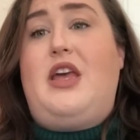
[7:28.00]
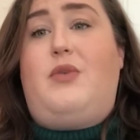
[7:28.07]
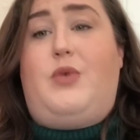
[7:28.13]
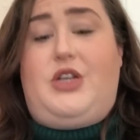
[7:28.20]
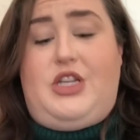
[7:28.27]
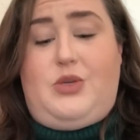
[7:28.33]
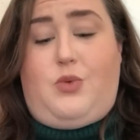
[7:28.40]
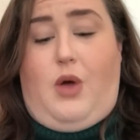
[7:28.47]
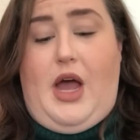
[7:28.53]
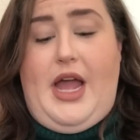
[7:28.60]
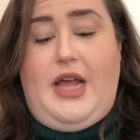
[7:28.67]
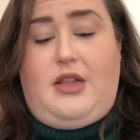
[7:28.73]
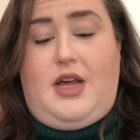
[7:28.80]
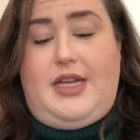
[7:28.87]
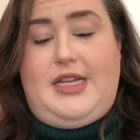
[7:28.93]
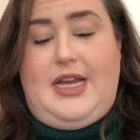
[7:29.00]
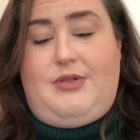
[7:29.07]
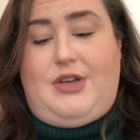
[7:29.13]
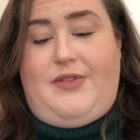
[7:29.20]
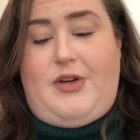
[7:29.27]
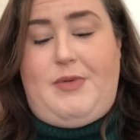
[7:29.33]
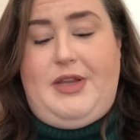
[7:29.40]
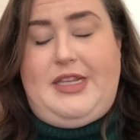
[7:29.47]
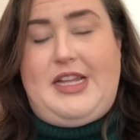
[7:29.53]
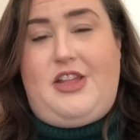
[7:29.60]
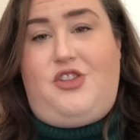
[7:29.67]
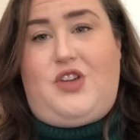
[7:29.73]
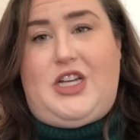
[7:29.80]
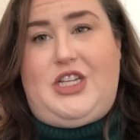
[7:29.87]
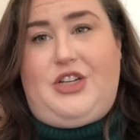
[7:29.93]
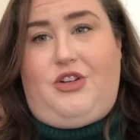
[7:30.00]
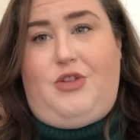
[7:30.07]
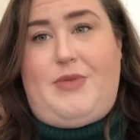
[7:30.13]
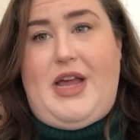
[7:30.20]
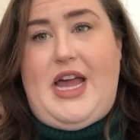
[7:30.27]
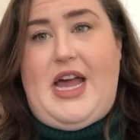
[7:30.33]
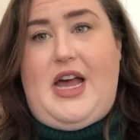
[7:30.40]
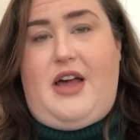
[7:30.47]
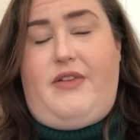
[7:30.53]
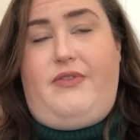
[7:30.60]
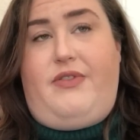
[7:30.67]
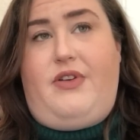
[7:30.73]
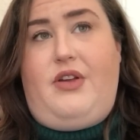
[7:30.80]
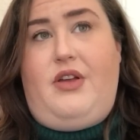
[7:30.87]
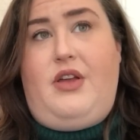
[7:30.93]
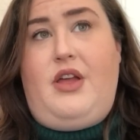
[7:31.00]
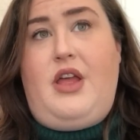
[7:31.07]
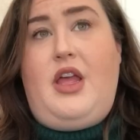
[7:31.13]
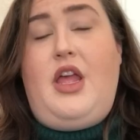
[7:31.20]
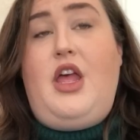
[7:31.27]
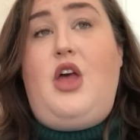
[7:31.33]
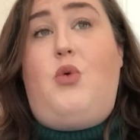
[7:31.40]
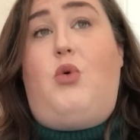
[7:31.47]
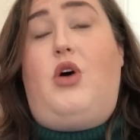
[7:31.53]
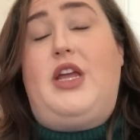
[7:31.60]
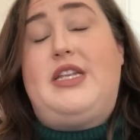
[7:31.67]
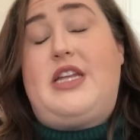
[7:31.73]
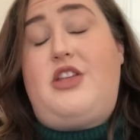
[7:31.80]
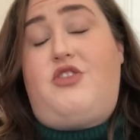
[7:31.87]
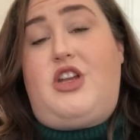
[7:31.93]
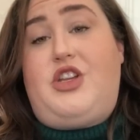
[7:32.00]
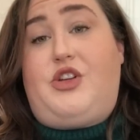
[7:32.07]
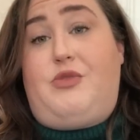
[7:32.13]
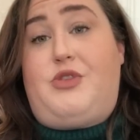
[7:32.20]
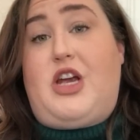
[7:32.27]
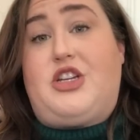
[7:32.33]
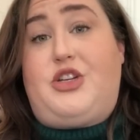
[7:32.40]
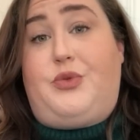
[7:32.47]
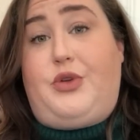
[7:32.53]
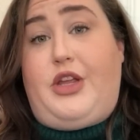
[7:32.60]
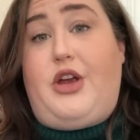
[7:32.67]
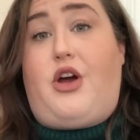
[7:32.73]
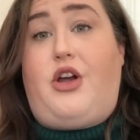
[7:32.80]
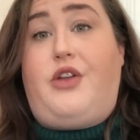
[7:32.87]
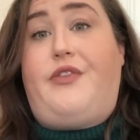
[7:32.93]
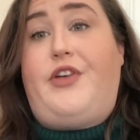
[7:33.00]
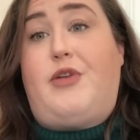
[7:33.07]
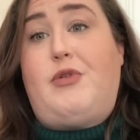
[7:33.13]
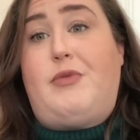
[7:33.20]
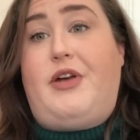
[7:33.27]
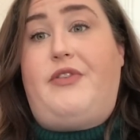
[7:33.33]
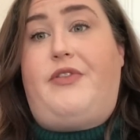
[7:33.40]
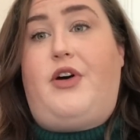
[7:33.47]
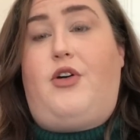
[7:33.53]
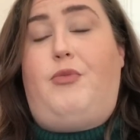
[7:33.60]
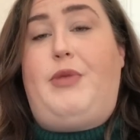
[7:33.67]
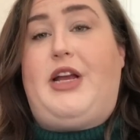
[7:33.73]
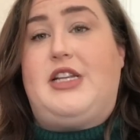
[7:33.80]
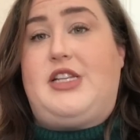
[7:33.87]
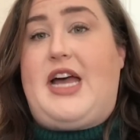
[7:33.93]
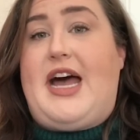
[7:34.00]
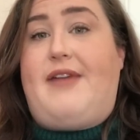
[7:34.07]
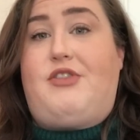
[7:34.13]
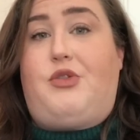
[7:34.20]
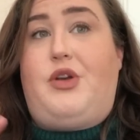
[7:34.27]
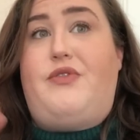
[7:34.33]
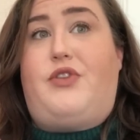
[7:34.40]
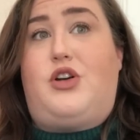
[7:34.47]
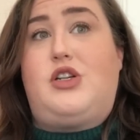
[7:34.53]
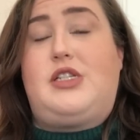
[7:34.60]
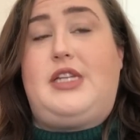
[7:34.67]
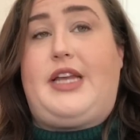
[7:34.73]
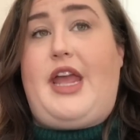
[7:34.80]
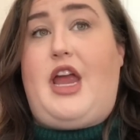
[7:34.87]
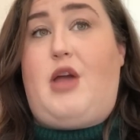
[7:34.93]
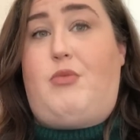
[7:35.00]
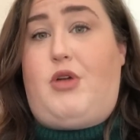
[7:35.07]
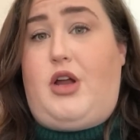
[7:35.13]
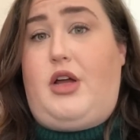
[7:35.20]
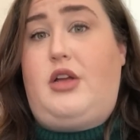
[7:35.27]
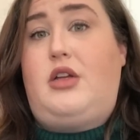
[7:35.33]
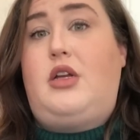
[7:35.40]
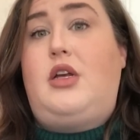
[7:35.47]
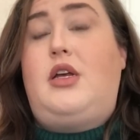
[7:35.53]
which is why a lot of times whenever I'm inside the dressing room, inside the dressing room is actually really hard to film on my phone because I have to reverse the camera.